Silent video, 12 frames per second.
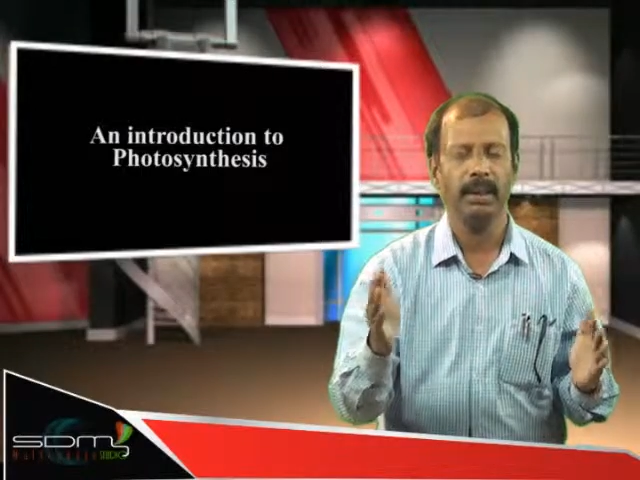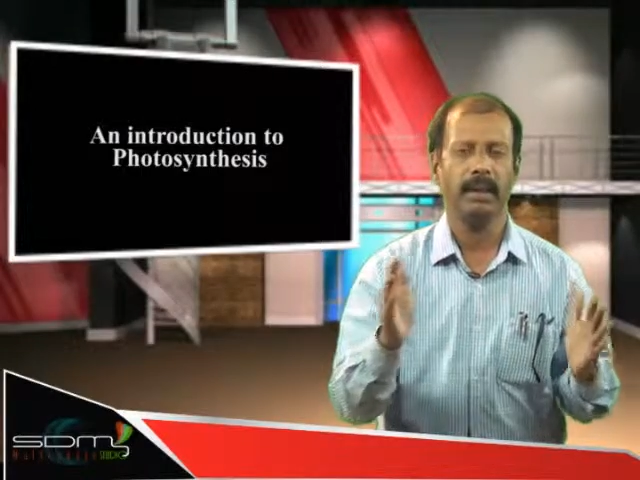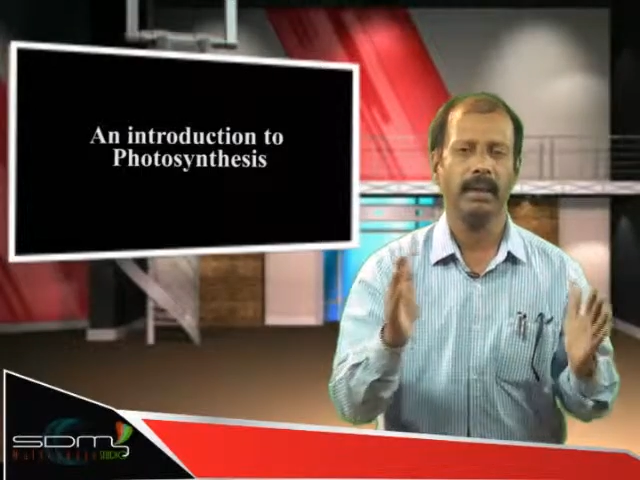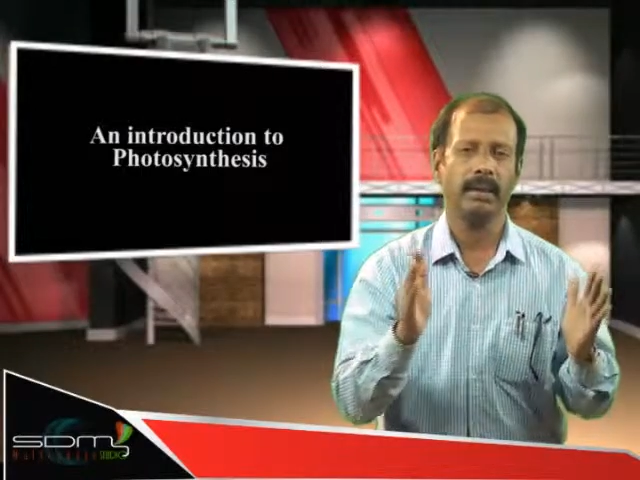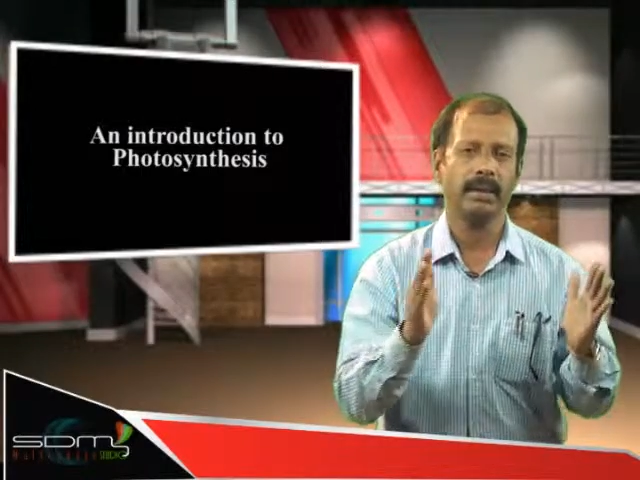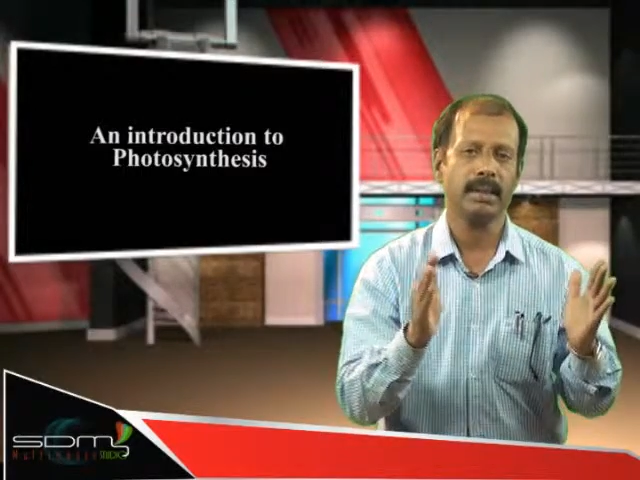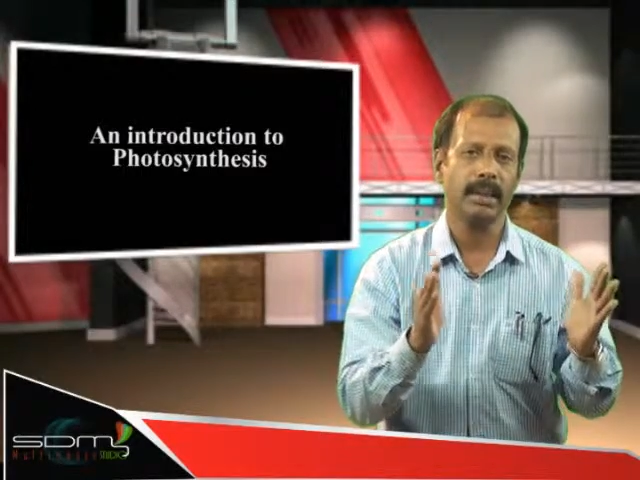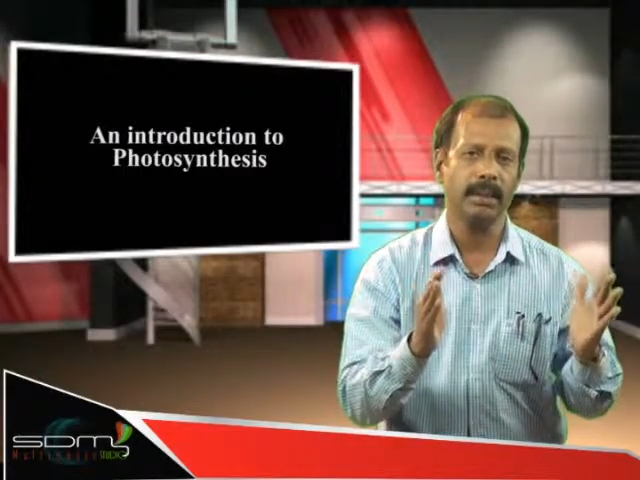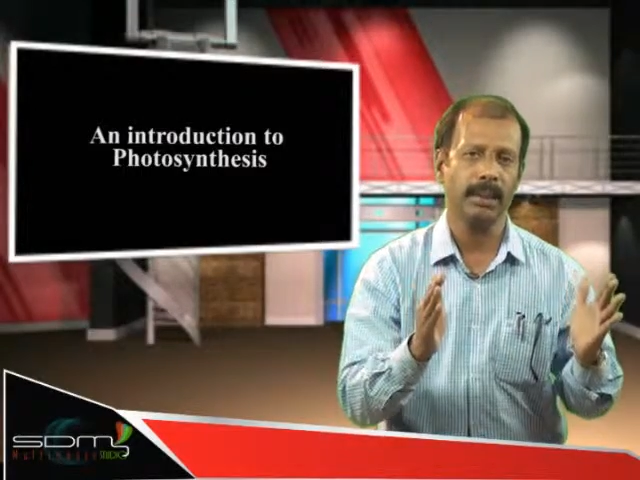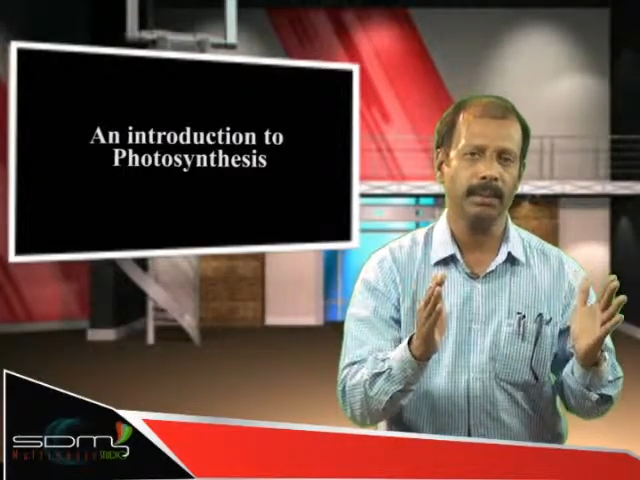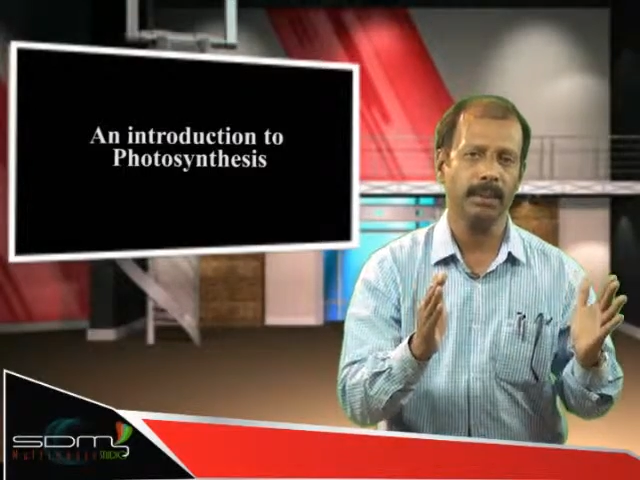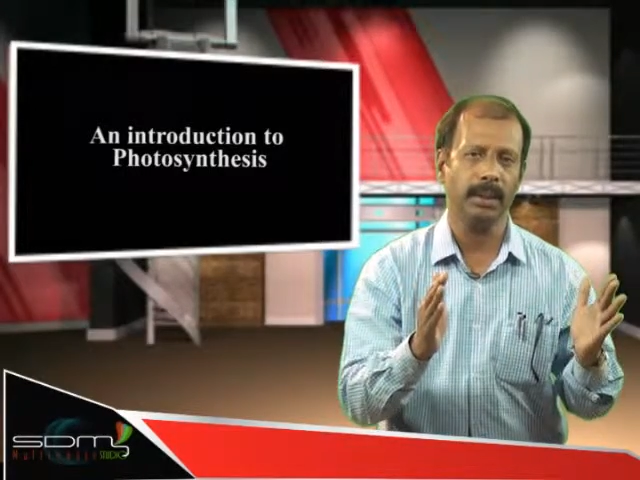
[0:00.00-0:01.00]
and the
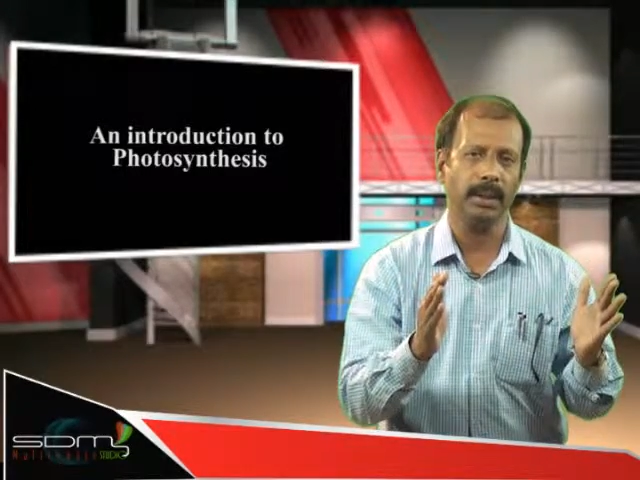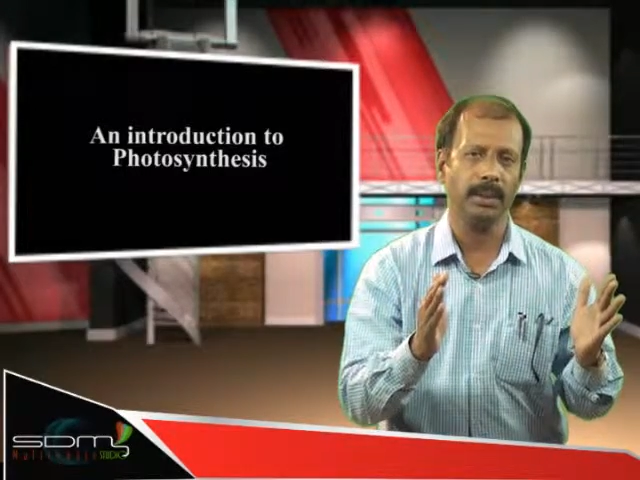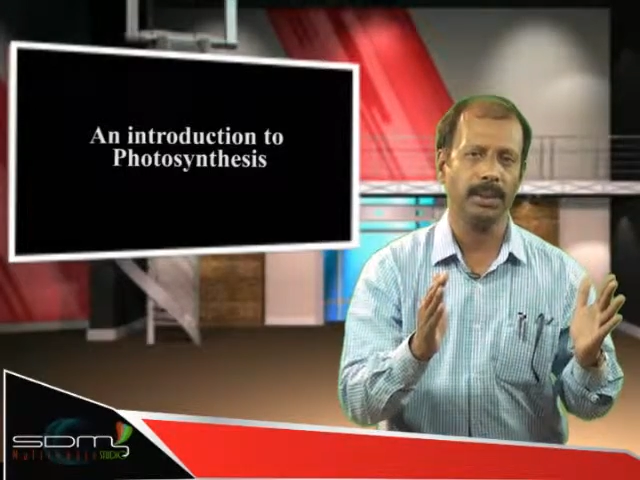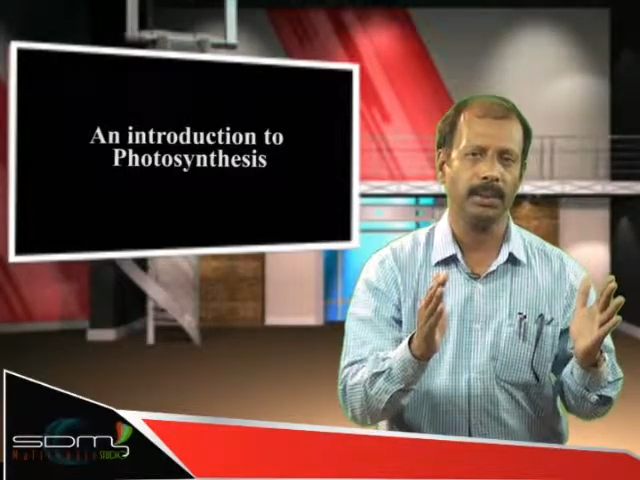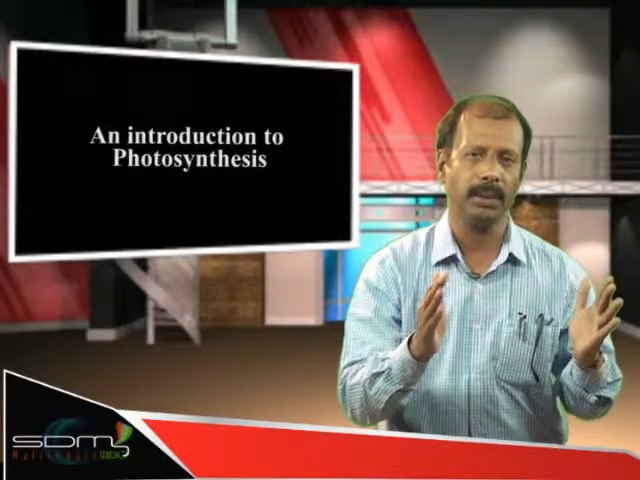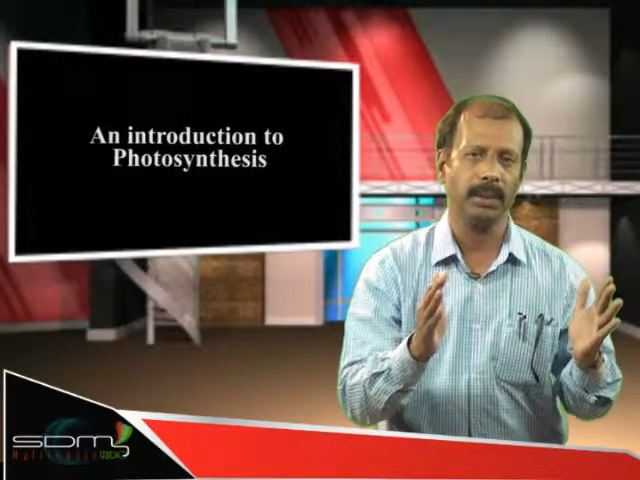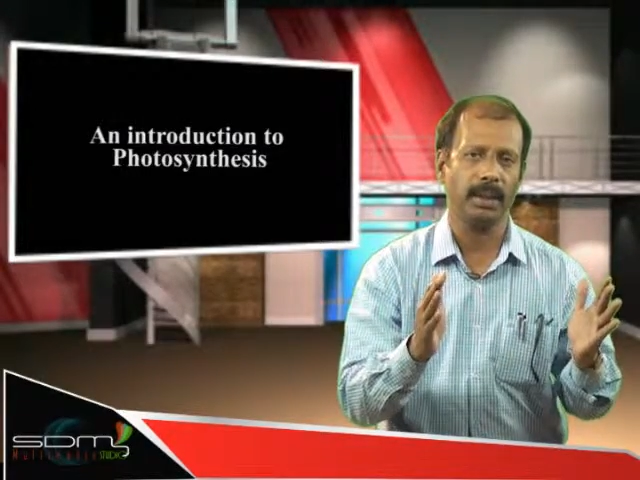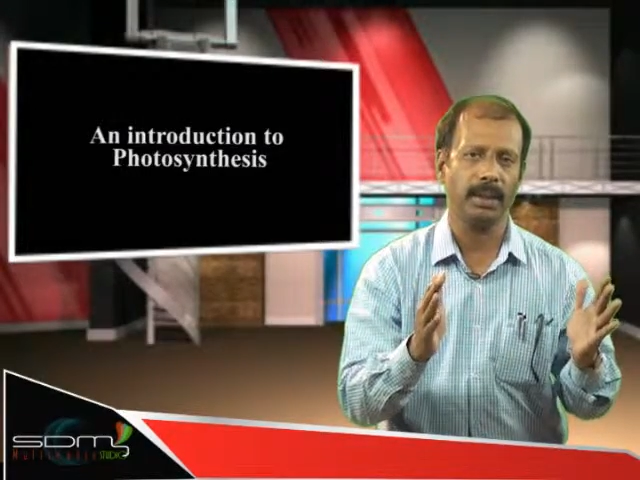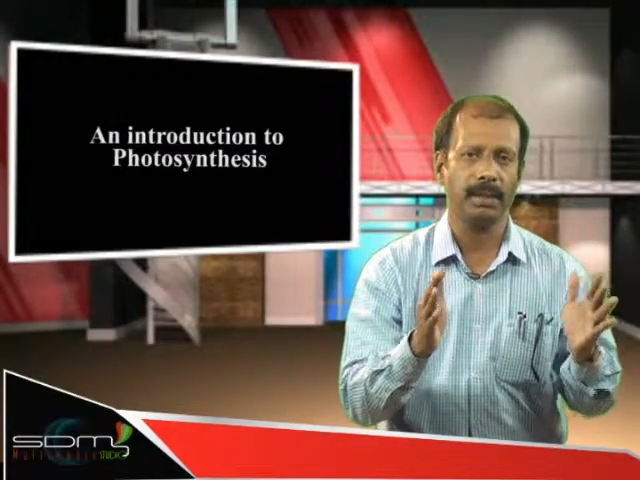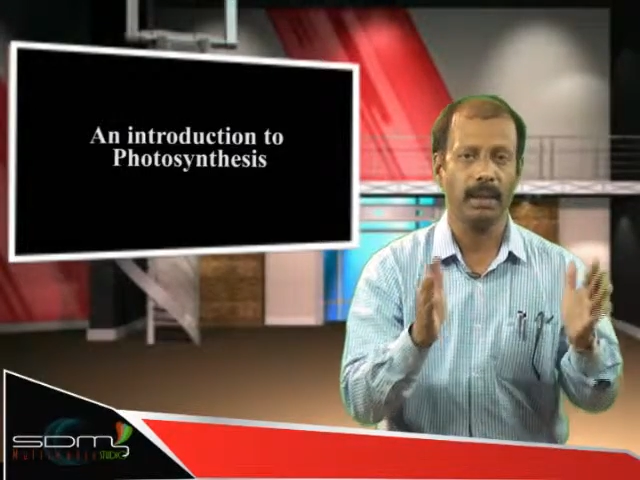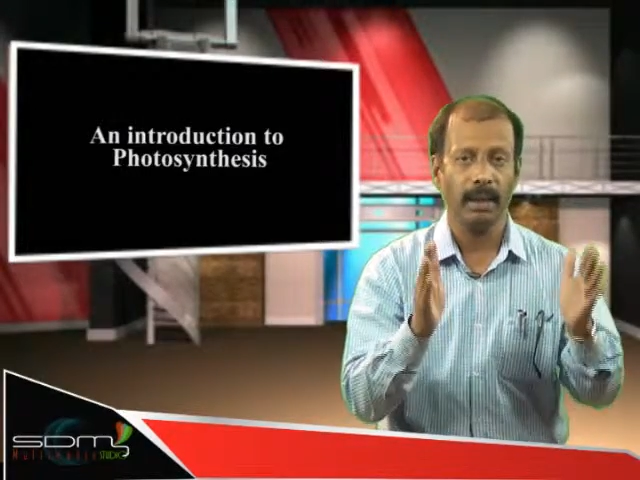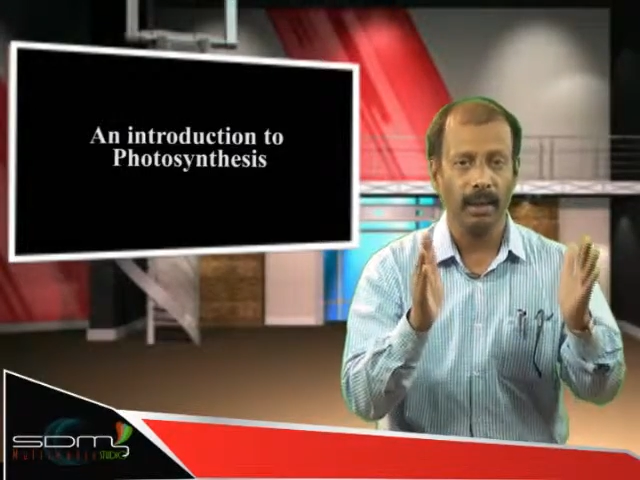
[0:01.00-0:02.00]
second one is known as